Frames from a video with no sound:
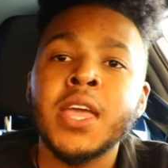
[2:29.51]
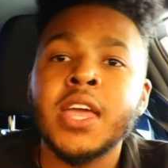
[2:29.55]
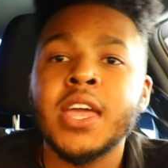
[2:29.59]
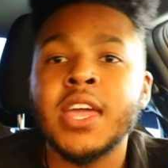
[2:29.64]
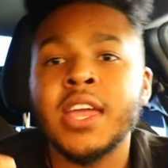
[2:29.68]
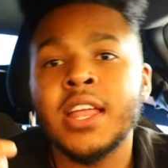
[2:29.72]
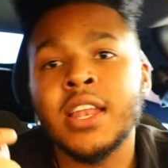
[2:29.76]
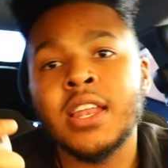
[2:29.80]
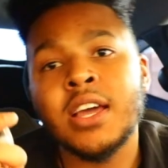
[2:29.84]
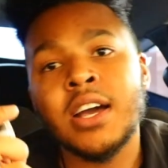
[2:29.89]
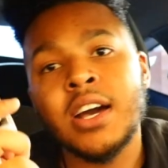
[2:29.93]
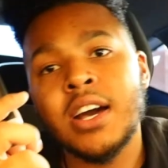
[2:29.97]

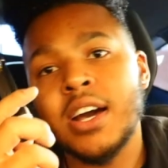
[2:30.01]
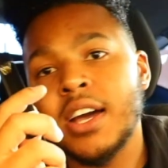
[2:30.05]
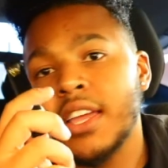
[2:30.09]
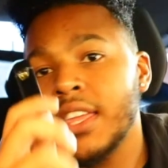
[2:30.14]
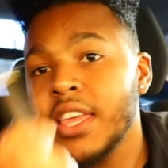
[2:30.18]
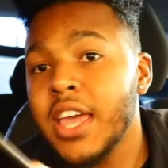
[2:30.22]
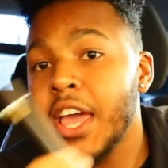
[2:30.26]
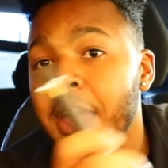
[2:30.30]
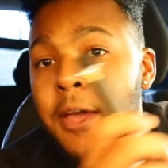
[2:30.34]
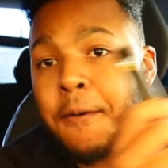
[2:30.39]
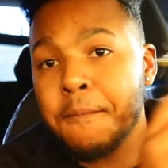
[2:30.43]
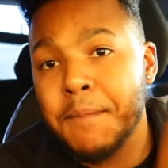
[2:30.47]
And uh,
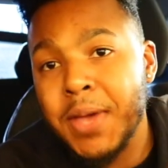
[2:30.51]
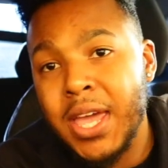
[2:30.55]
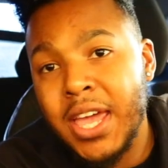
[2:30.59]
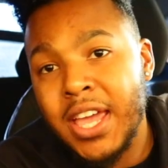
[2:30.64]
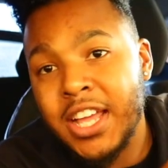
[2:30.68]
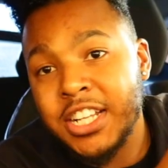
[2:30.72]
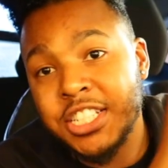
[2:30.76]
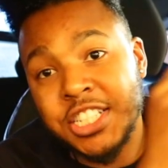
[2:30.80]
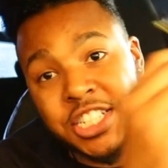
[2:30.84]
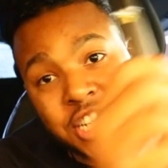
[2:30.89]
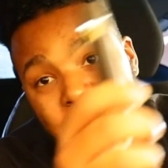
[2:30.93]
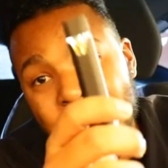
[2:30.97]
yeah,
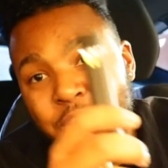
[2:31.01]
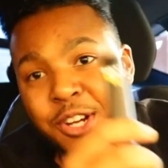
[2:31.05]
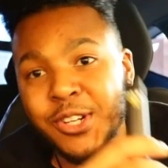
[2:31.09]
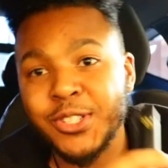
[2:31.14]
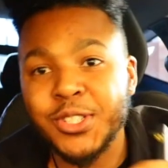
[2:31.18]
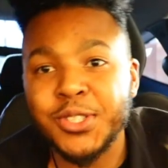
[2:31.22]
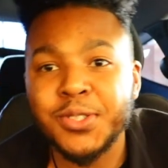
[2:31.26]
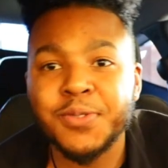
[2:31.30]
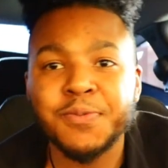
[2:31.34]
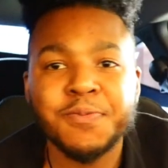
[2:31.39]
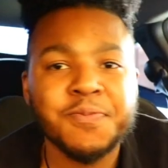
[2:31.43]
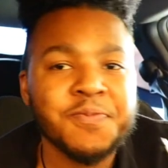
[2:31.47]
man,
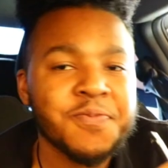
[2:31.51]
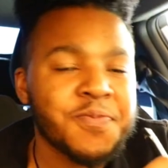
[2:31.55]
cheers.